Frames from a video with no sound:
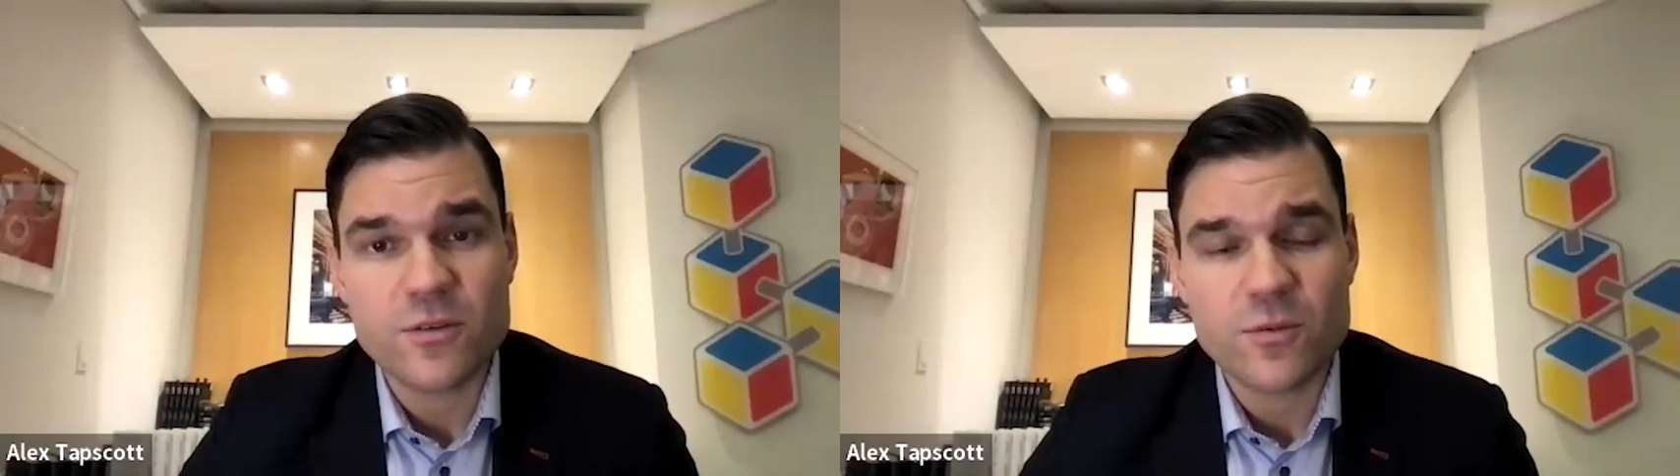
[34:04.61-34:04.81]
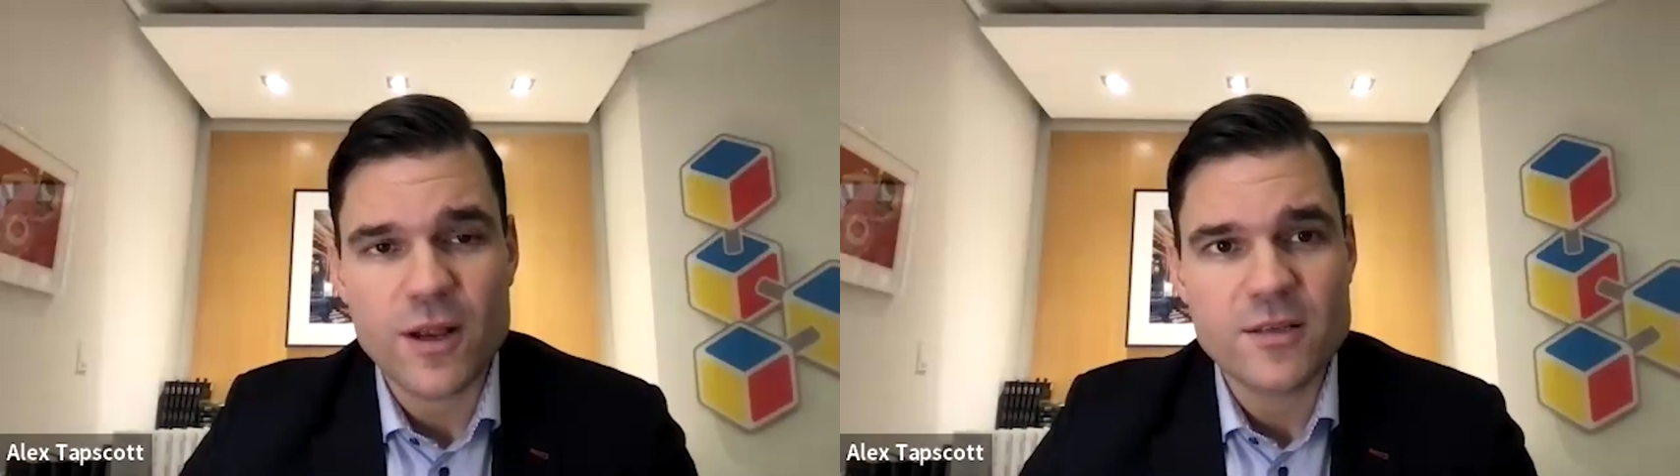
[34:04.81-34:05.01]
or
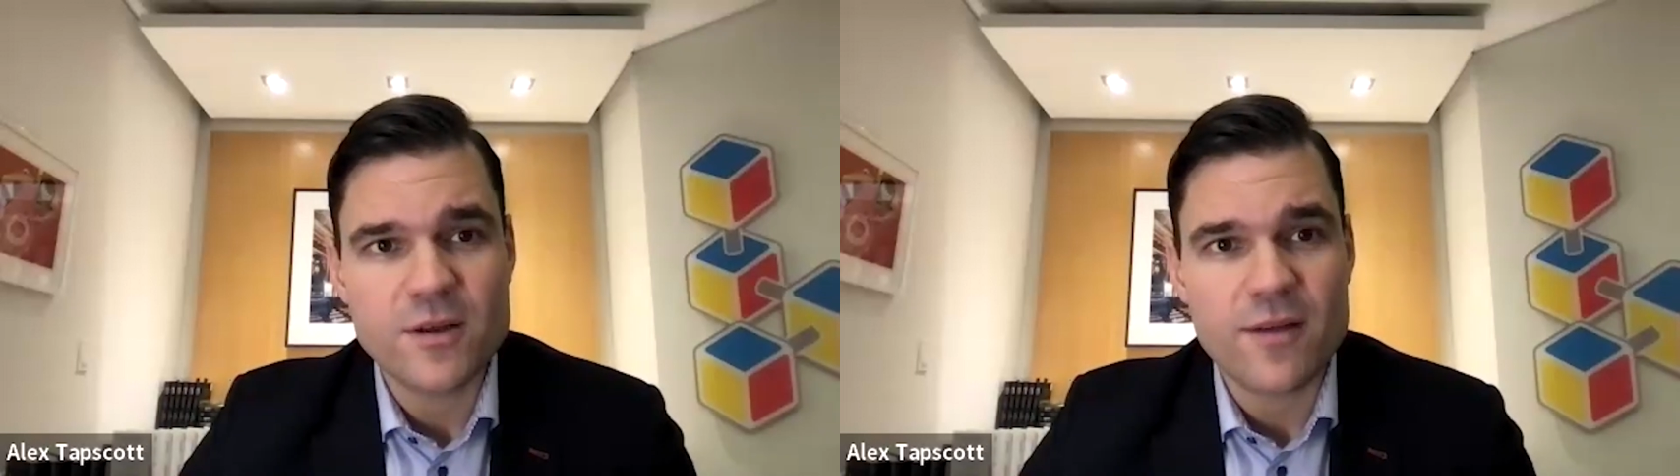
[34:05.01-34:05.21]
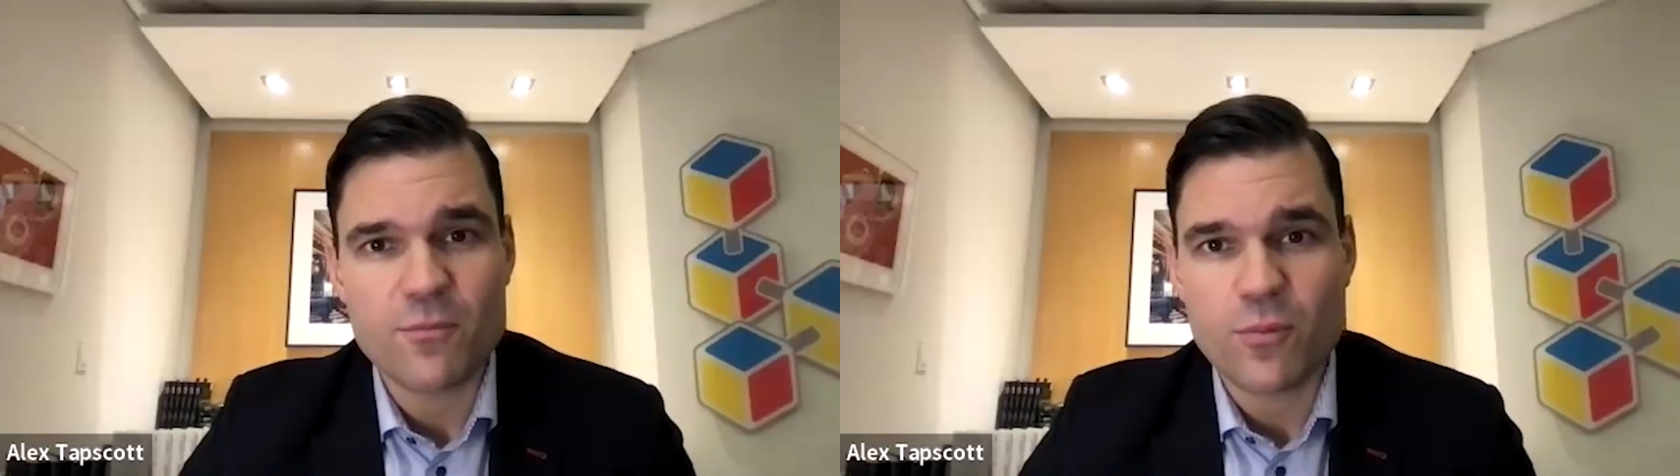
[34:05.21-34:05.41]
the right to
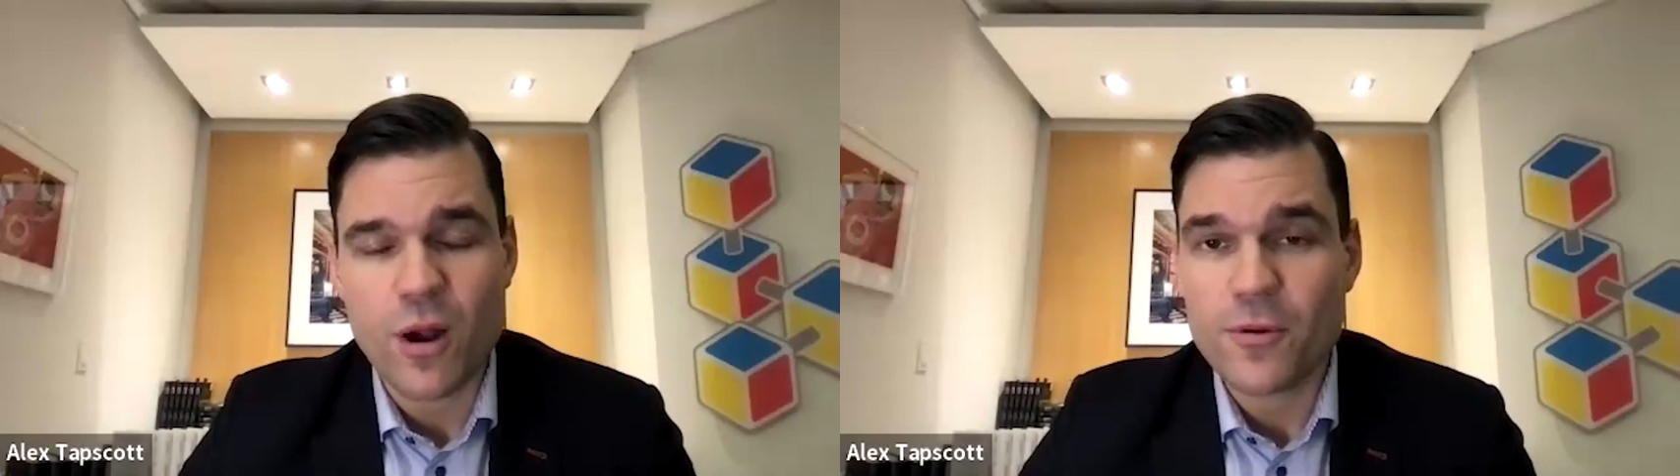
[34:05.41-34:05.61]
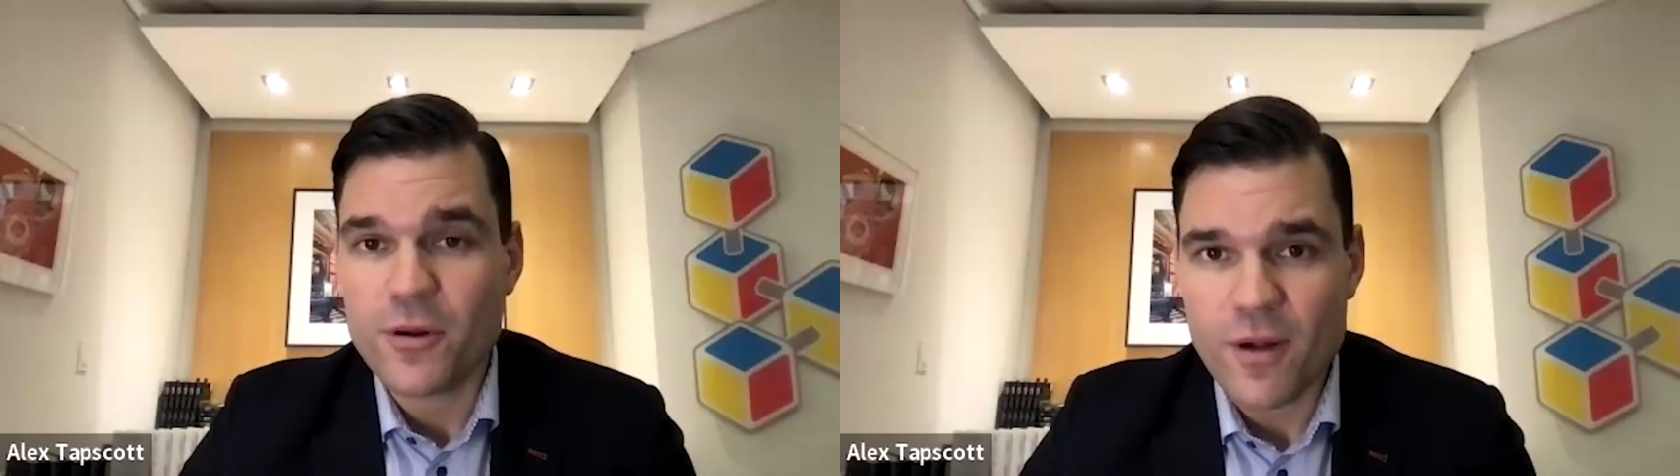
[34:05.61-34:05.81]
have
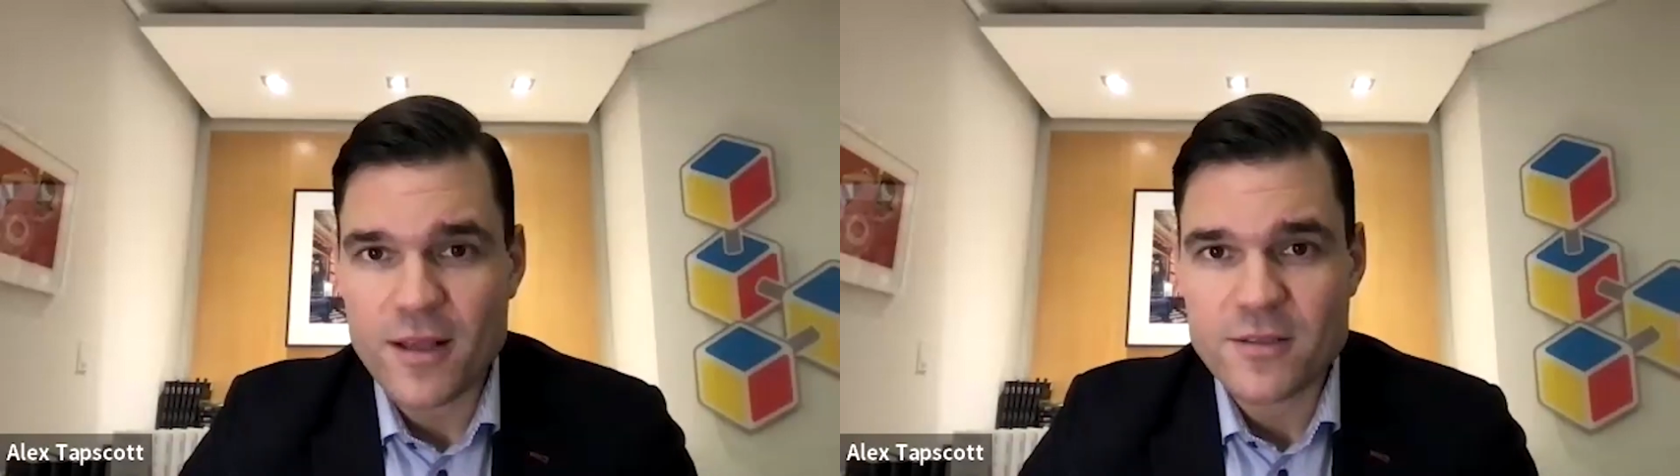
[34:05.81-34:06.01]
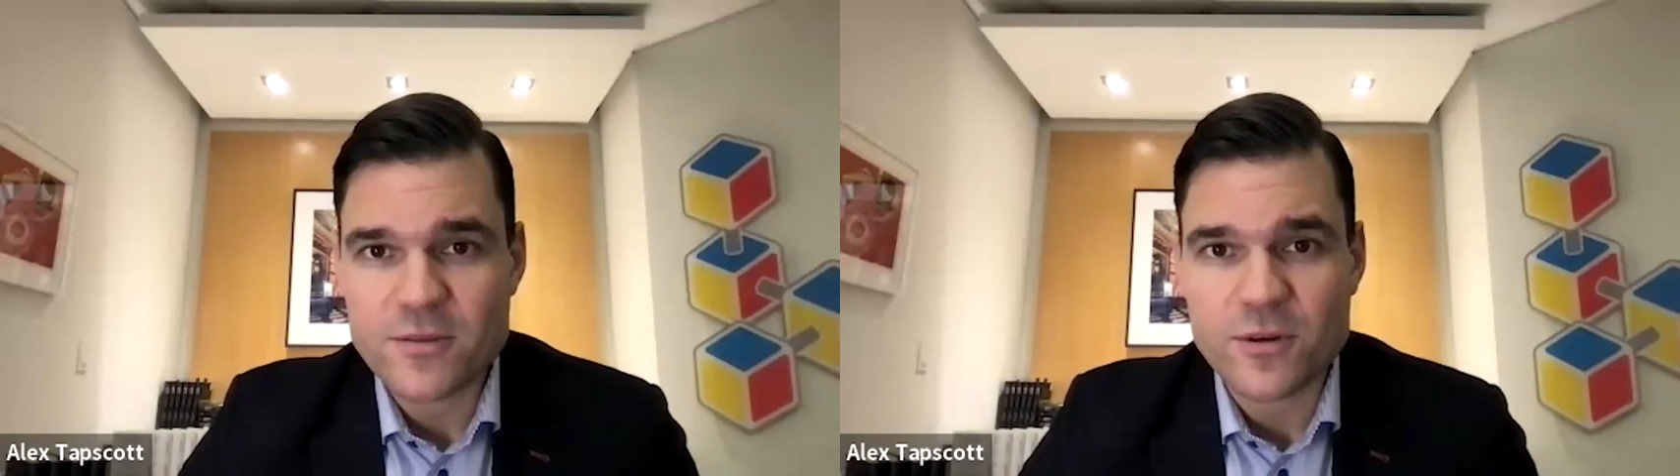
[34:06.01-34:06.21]
property
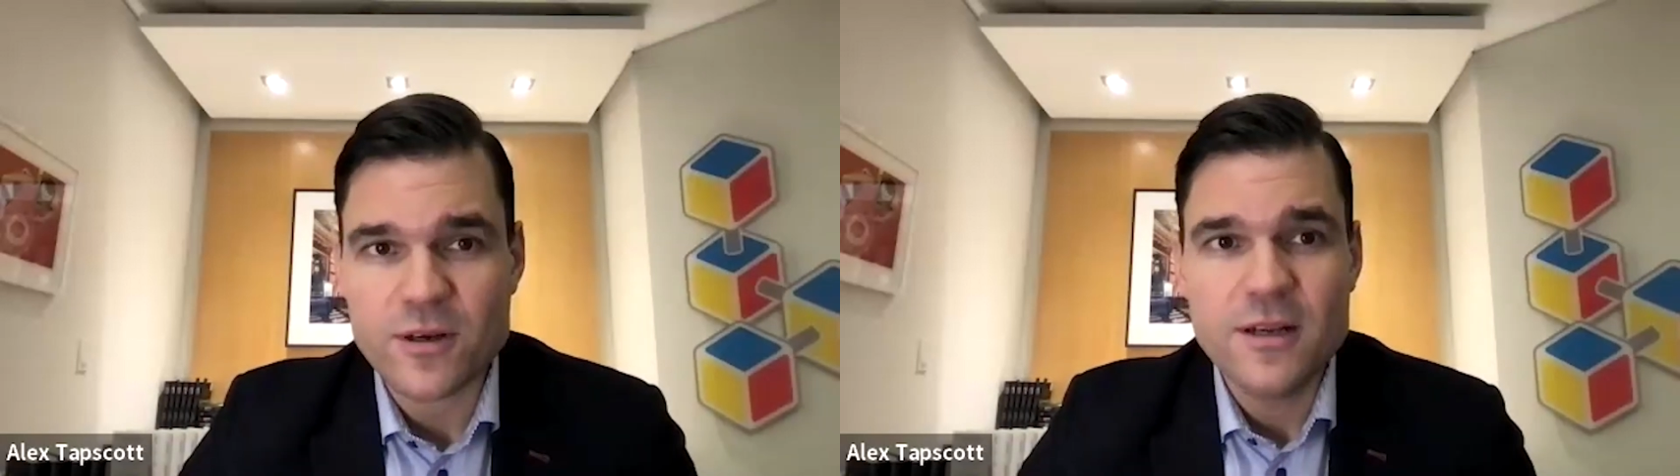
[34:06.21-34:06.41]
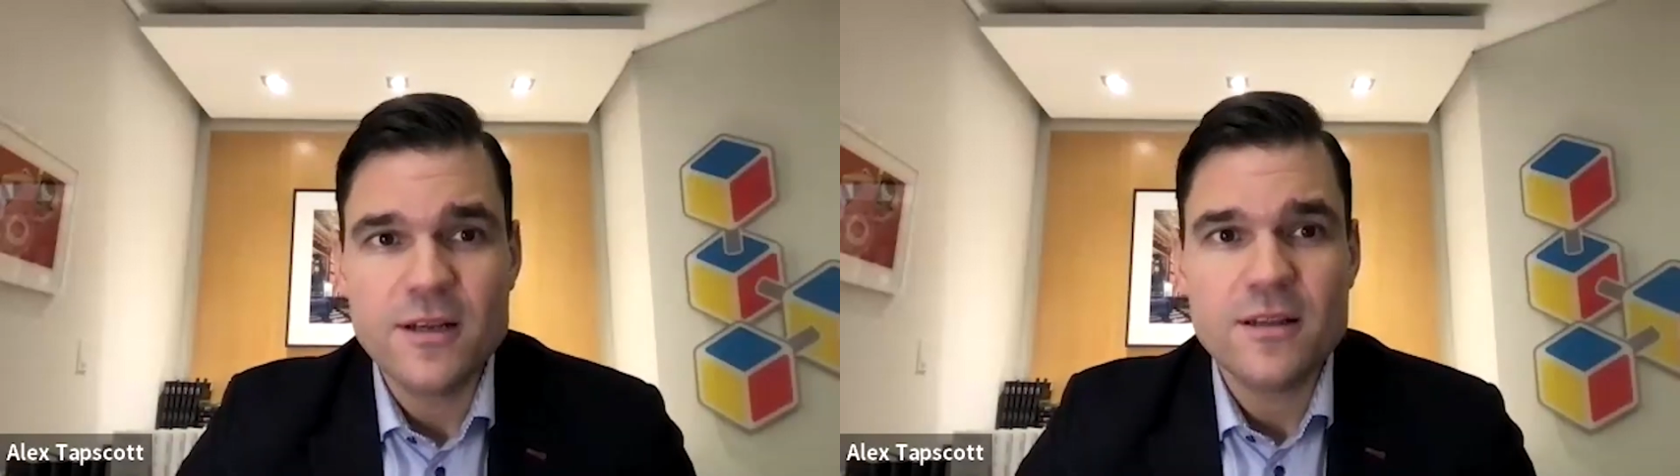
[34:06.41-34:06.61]
rights or